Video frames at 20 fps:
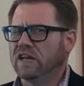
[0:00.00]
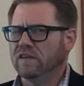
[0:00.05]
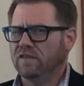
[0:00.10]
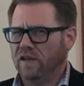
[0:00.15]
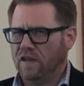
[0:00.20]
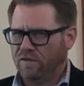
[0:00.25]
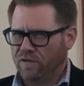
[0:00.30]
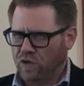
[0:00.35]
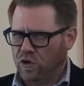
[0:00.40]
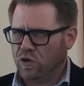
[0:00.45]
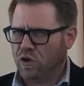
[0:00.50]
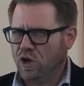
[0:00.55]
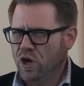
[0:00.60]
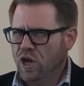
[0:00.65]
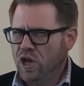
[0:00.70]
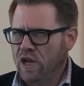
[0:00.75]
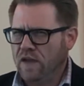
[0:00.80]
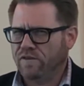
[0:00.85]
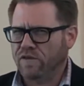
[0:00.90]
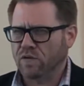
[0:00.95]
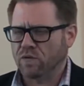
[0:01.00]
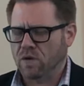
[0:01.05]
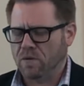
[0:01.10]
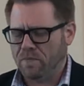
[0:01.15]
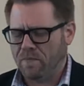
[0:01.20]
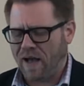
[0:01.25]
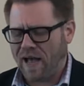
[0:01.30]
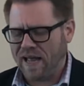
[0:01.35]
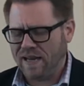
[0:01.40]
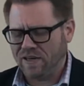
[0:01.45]
if you're
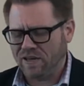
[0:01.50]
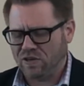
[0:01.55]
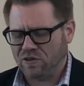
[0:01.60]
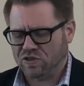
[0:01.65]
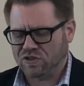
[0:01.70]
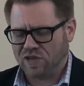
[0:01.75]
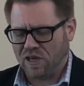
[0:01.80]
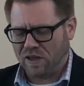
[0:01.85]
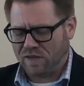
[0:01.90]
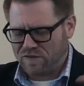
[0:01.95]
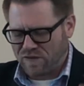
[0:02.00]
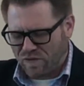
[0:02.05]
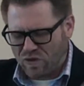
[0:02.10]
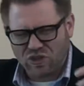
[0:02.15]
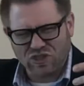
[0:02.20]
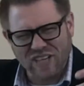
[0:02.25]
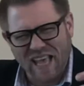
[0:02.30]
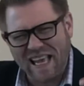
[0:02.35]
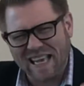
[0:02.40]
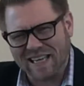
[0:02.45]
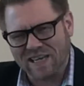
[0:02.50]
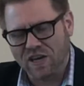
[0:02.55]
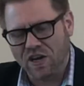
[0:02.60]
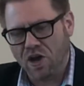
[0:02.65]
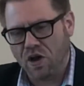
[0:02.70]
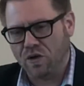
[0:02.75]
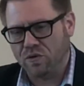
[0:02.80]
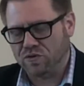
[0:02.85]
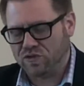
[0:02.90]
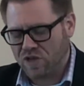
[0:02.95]
reminding yourselves, if you're taking
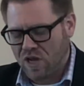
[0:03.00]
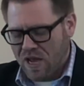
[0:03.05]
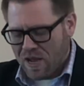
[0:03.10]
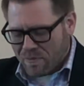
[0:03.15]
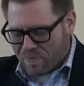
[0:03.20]
notes.